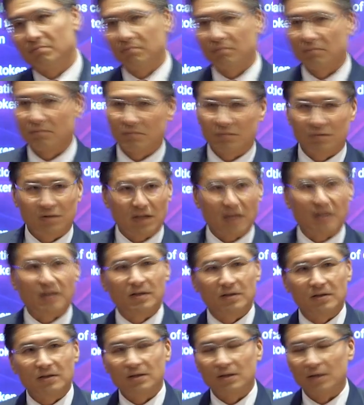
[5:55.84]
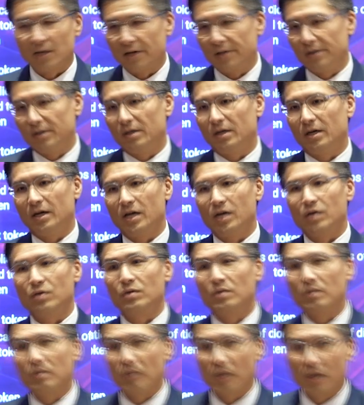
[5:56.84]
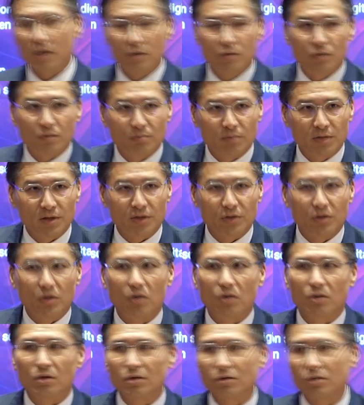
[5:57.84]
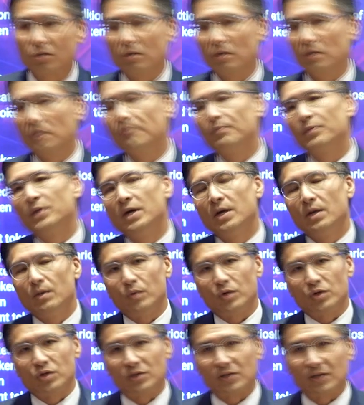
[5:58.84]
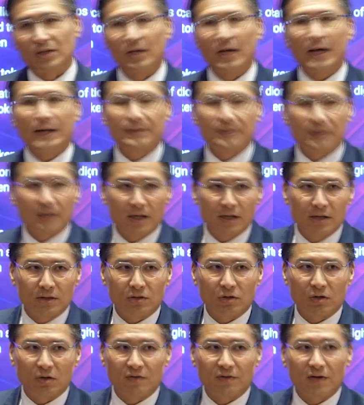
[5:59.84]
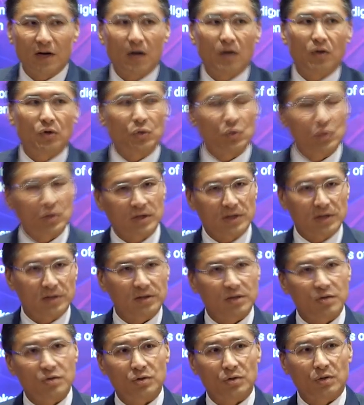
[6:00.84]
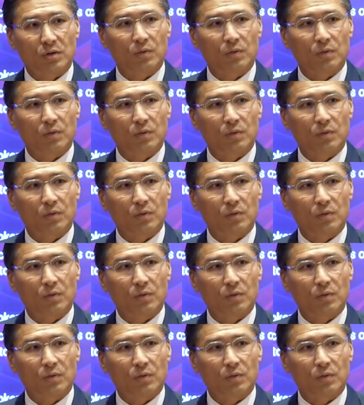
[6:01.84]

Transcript: seconds and 800 million Hong Kong dollar, which is a test case of how tokenization can